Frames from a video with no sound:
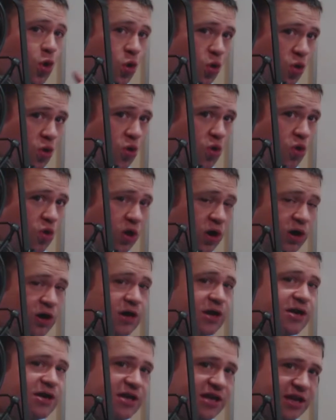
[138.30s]
or
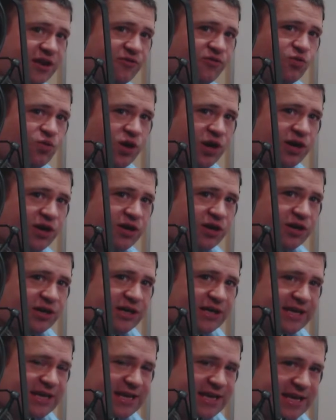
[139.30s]
if we're
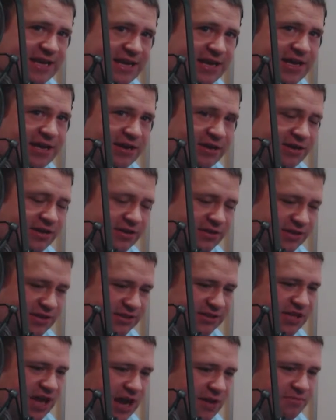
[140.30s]
in the
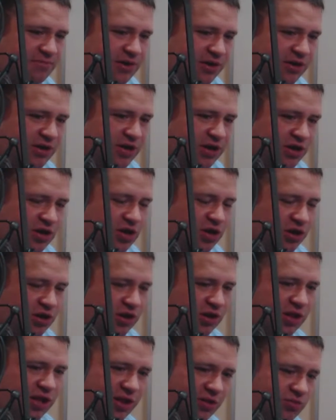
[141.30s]
time period
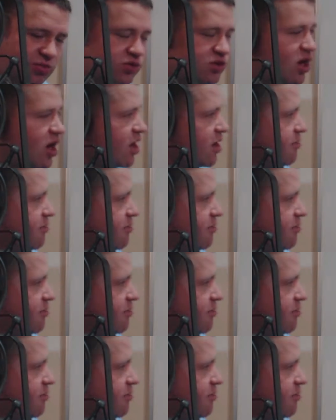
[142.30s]
currently, and we'll talk